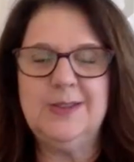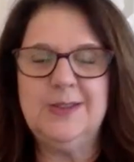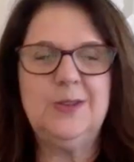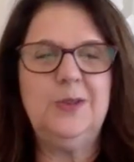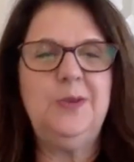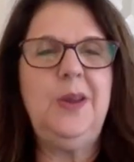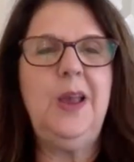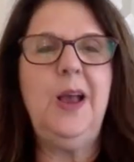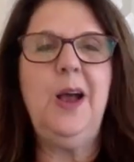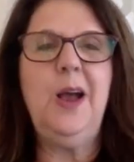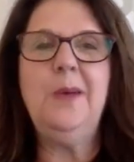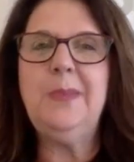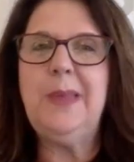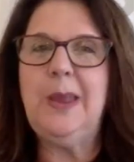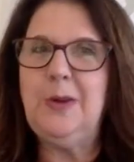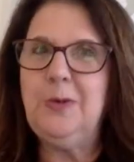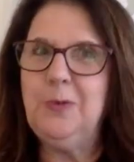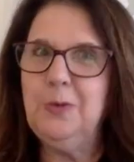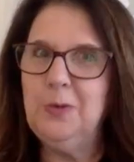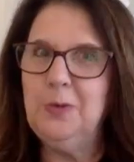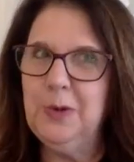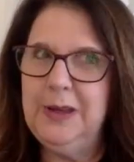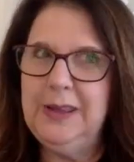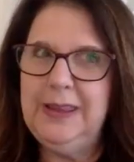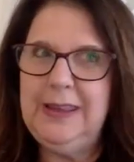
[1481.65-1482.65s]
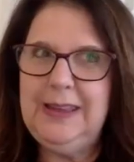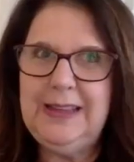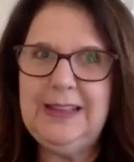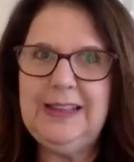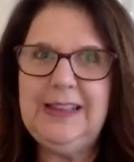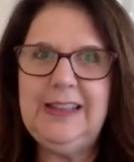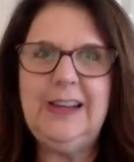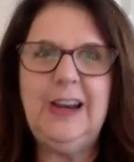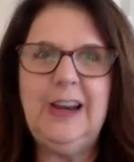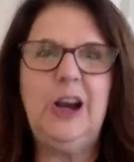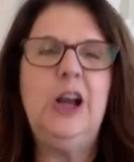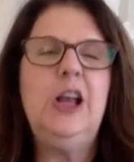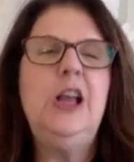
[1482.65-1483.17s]
So now I'm like really
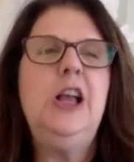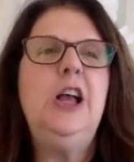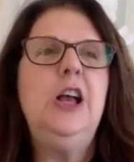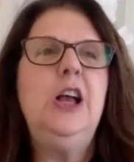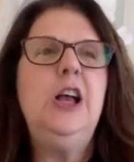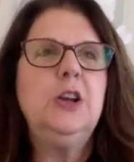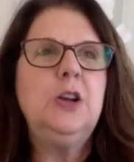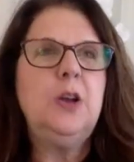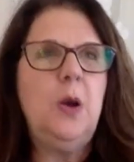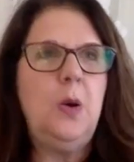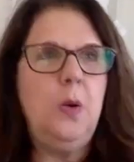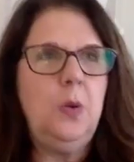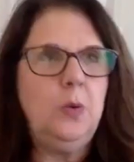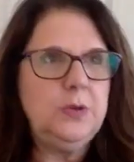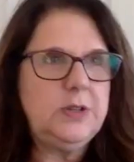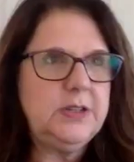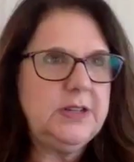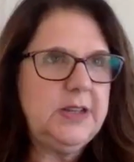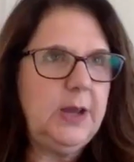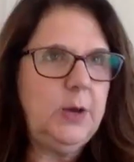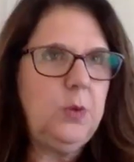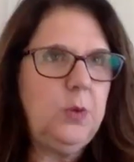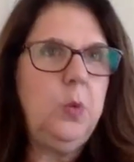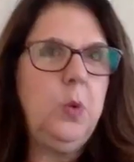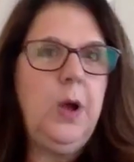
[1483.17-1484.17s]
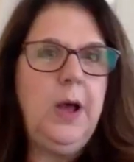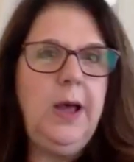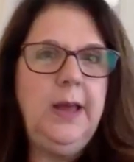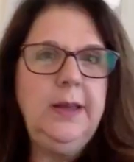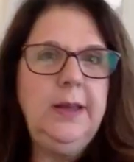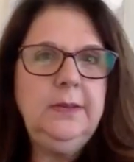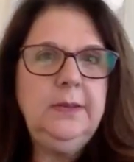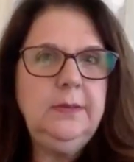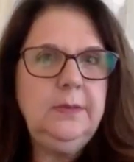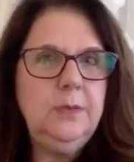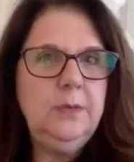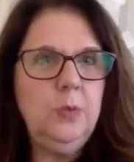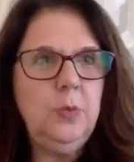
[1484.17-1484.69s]
clear. Go take
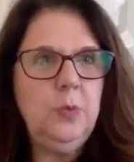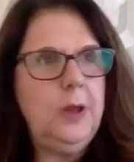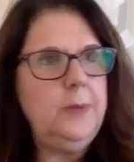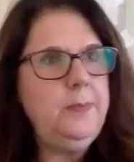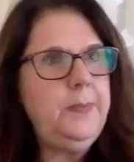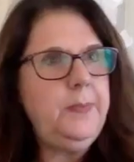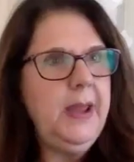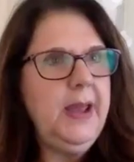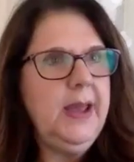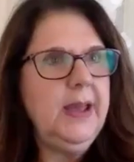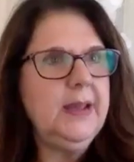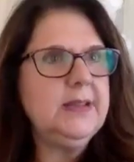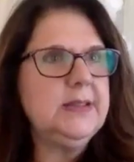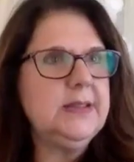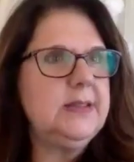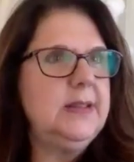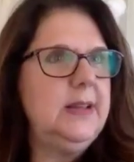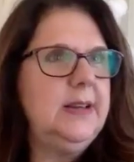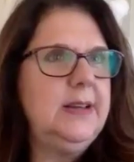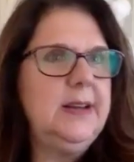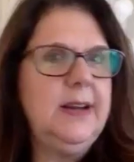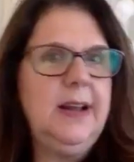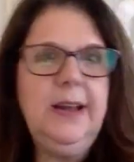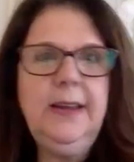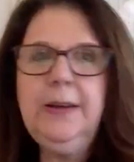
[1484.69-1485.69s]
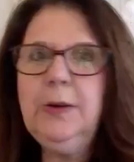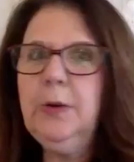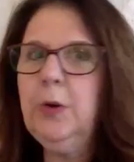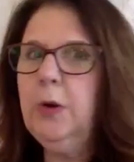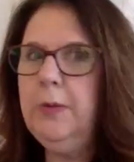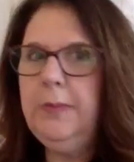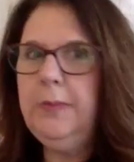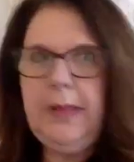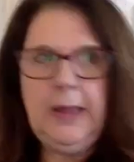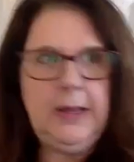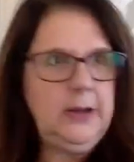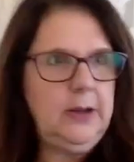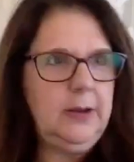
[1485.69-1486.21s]
one one pass in the dining
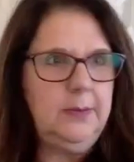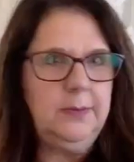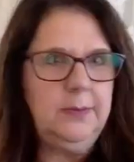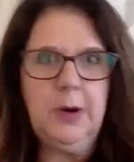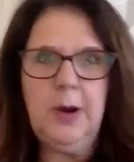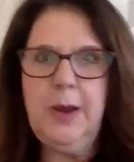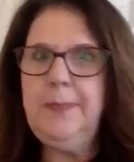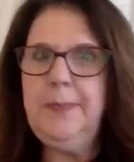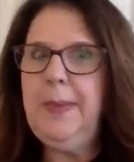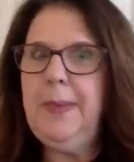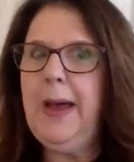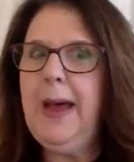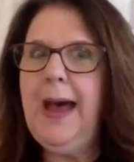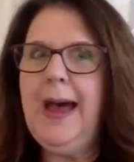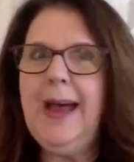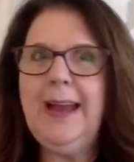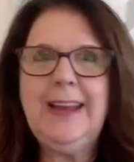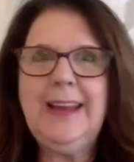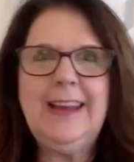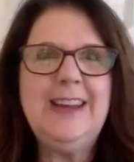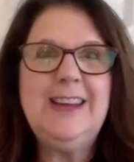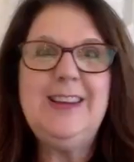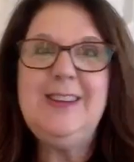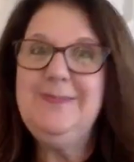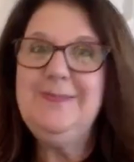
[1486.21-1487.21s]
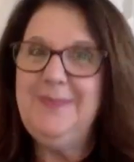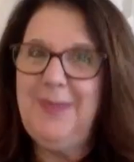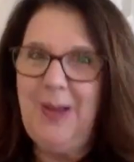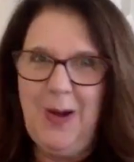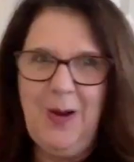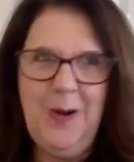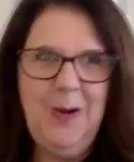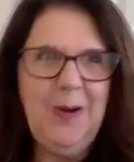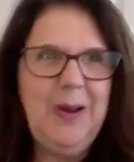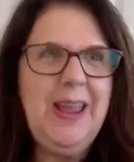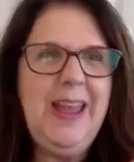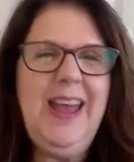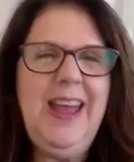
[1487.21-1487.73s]
room, then come right back
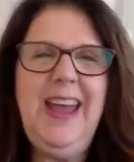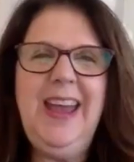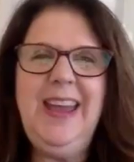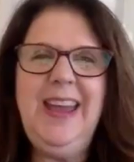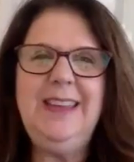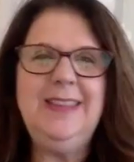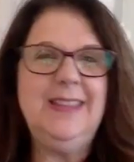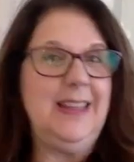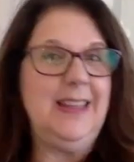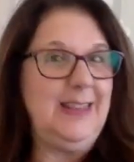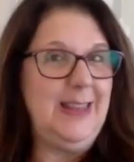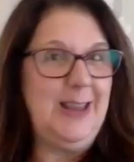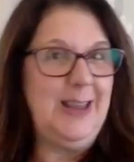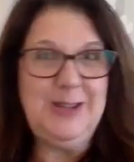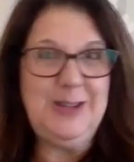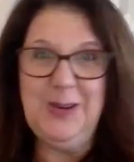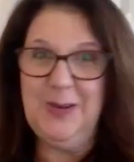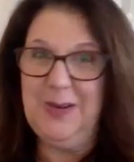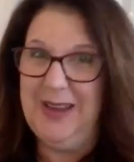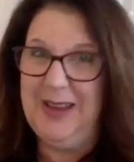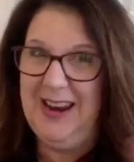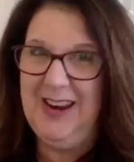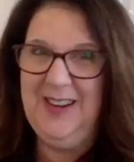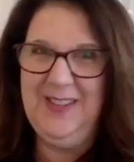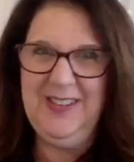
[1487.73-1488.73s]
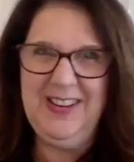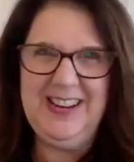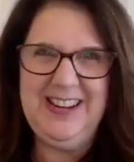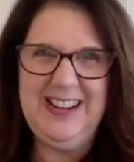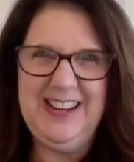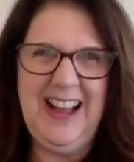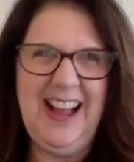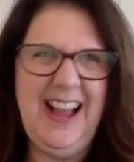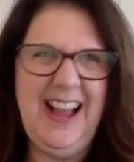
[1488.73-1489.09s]
okay, then they do it.